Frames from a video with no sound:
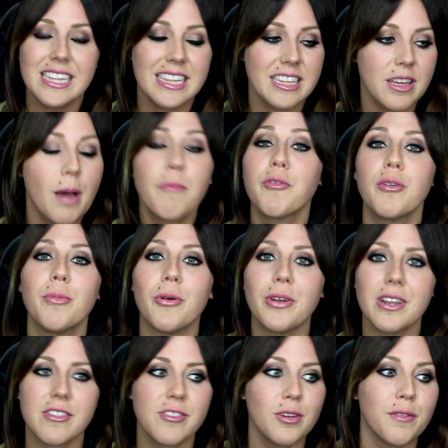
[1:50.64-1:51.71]
comfortable
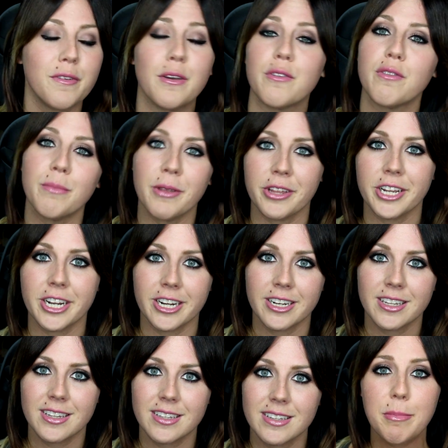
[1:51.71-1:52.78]
and it still feels familiar.
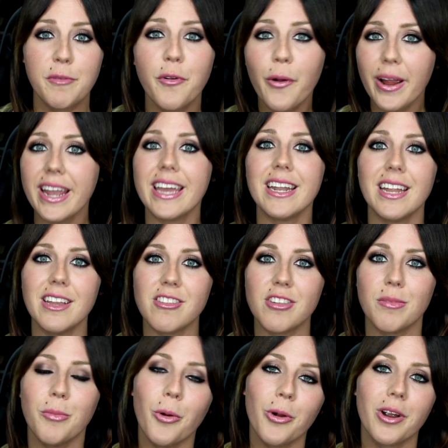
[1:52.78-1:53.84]
Before I get
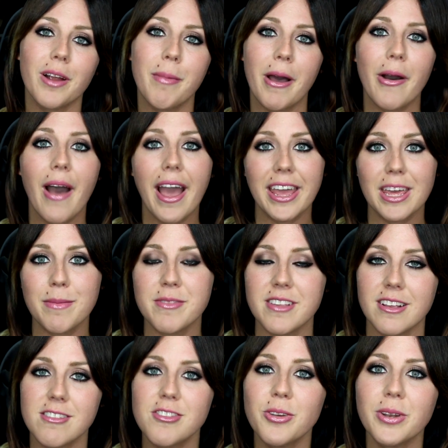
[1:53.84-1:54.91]
into more about I Am
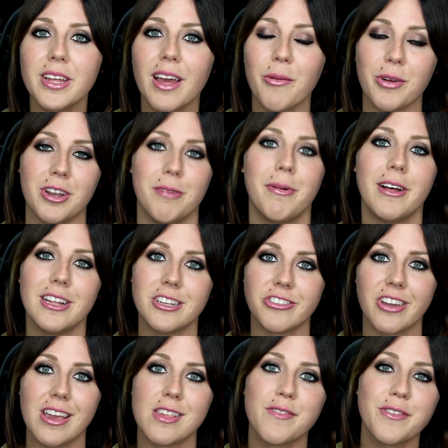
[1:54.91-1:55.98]
Setsuna, I want to
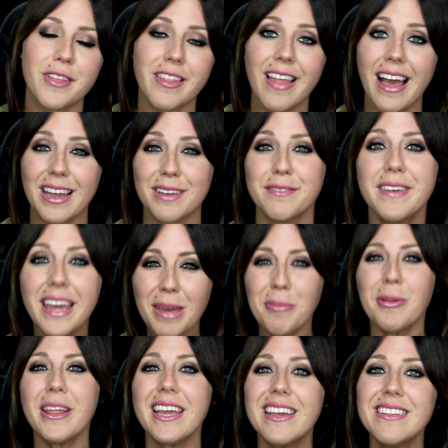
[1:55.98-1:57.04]
apologize for the lack of
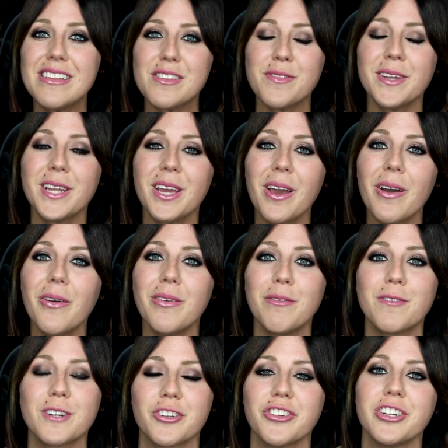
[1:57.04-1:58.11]
gameplay in this video.
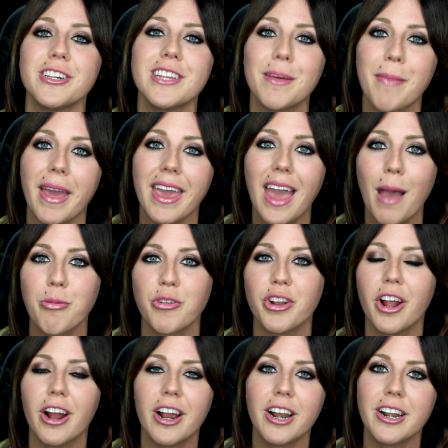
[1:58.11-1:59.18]
Unfortunately, my capture
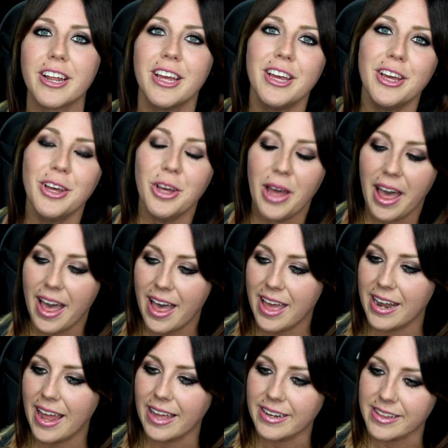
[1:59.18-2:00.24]
card
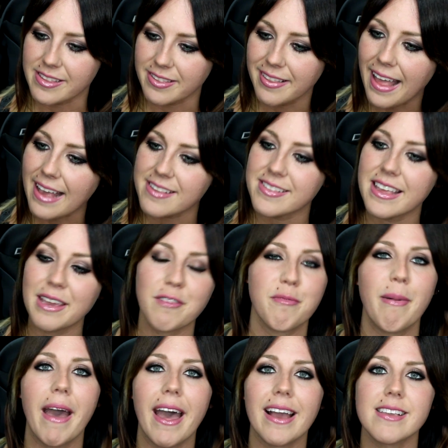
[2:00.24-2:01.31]
had its last day of
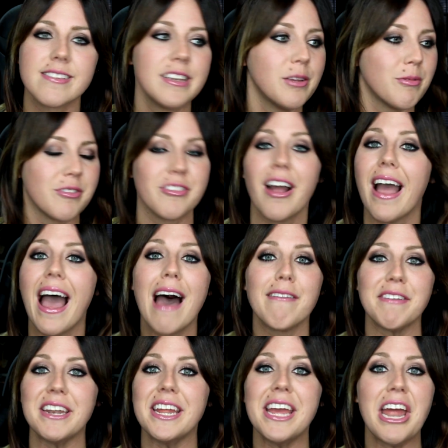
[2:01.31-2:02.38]
PAX and it was not
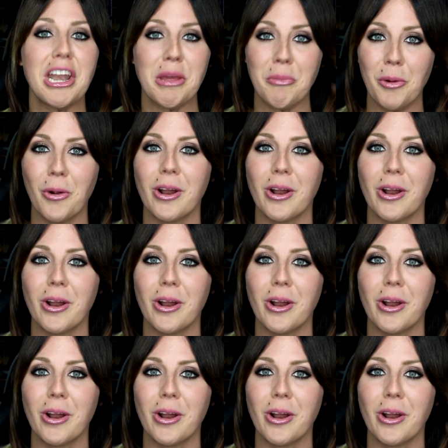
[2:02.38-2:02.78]
having it anymore